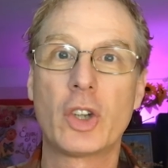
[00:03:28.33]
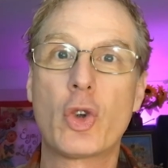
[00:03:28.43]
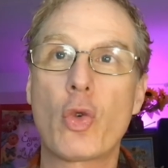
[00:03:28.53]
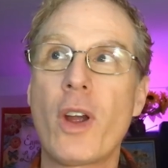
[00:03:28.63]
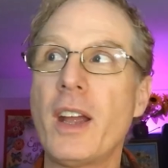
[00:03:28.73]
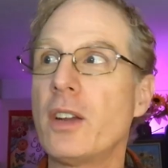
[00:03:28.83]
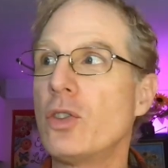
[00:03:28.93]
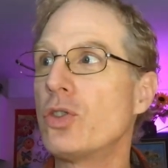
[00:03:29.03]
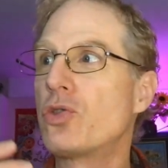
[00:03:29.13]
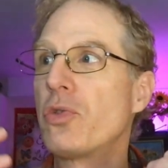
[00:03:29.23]
Great,
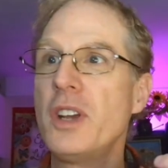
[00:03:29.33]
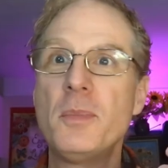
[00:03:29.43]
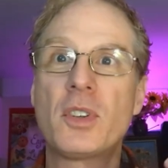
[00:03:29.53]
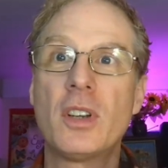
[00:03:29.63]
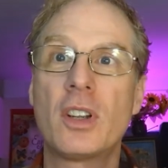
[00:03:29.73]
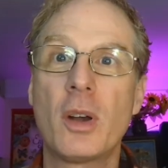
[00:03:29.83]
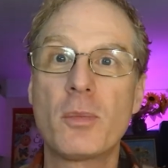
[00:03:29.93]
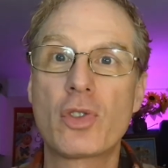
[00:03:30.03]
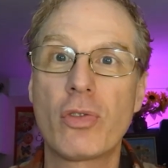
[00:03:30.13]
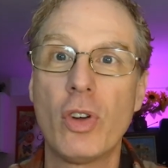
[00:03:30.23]
your dreams can
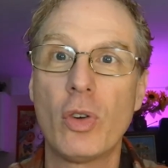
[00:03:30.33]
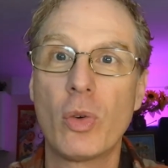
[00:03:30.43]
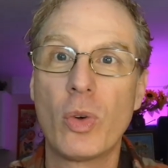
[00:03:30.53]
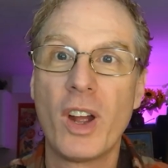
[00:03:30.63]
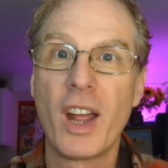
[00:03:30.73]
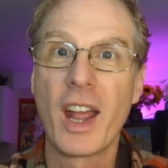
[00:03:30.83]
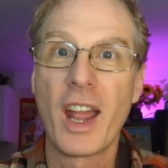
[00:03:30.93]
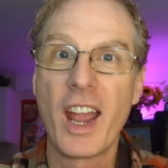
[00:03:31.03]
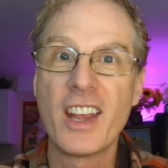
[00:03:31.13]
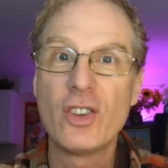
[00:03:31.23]
come true
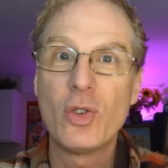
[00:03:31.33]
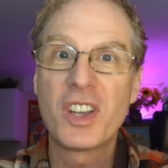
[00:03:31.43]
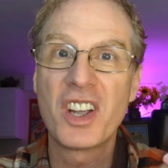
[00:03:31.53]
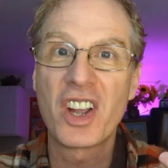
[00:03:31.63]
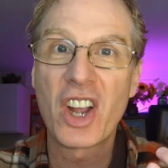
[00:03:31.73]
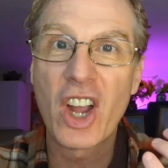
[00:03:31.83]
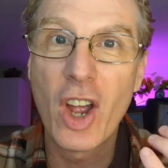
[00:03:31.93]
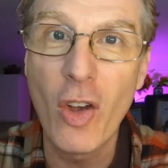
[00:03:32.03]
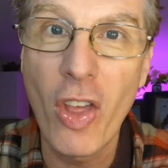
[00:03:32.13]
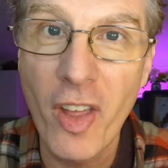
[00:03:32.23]
and you can
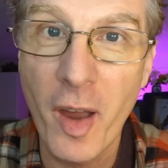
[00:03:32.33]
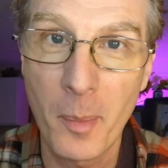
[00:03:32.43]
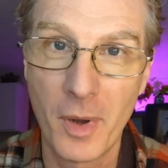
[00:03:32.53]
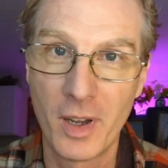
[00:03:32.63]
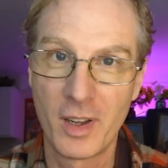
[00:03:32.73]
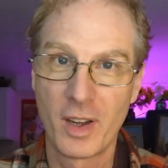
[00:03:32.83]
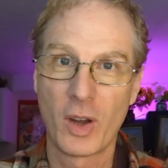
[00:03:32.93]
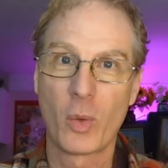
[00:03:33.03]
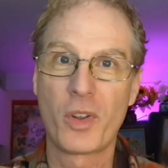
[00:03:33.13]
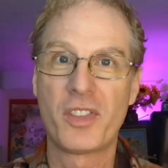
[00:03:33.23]
kill them
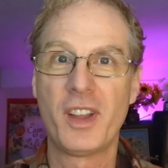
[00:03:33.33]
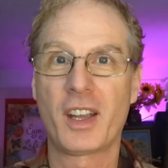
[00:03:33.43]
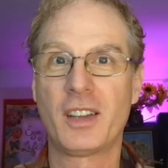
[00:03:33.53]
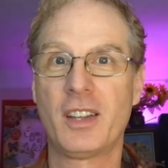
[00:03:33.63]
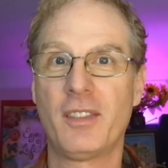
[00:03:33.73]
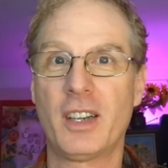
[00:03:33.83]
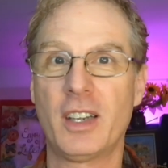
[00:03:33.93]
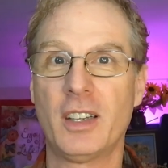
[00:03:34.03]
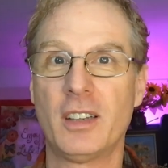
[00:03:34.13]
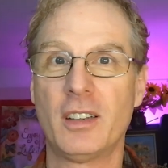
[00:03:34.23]
with
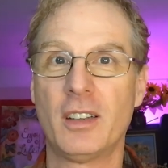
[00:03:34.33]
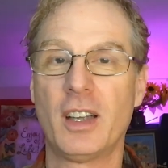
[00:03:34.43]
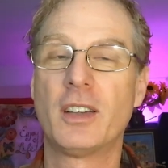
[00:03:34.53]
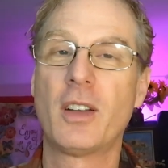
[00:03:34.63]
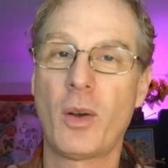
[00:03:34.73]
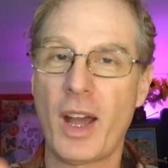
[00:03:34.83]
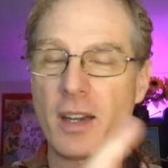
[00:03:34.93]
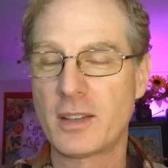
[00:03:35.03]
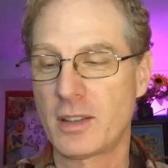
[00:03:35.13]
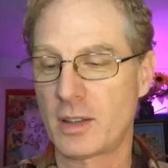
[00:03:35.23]
negativity. So how
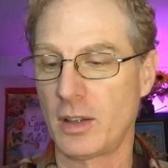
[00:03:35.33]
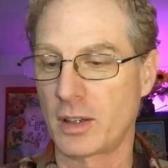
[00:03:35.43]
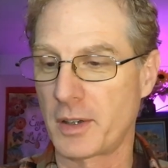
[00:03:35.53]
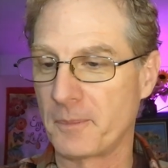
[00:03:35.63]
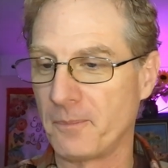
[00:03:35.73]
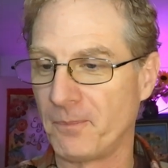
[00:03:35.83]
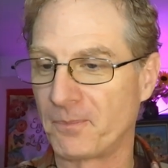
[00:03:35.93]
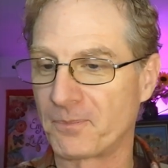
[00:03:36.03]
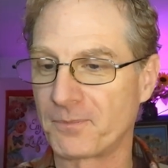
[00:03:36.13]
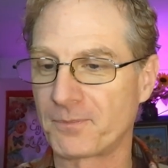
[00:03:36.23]
does this look?
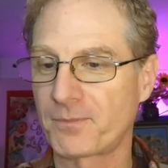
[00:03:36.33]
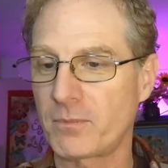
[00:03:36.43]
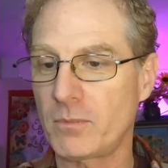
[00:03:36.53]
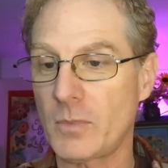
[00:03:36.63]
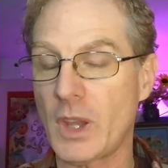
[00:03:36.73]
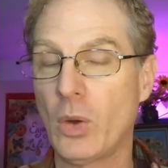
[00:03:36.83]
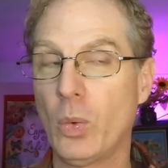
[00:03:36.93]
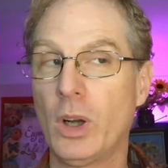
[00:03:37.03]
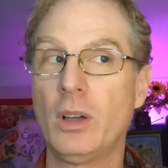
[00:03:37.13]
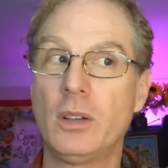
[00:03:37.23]

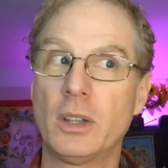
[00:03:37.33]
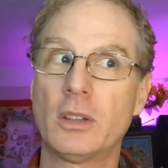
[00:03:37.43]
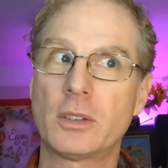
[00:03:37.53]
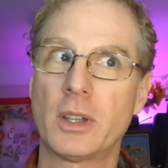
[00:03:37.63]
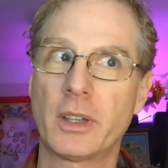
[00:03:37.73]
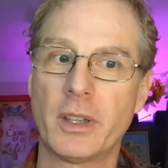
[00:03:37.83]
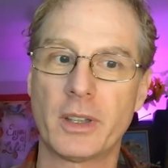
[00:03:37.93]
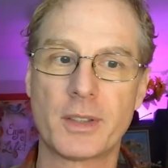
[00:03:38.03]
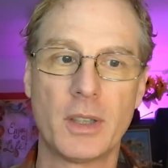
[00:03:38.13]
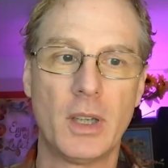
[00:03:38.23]
Well, it looks like this.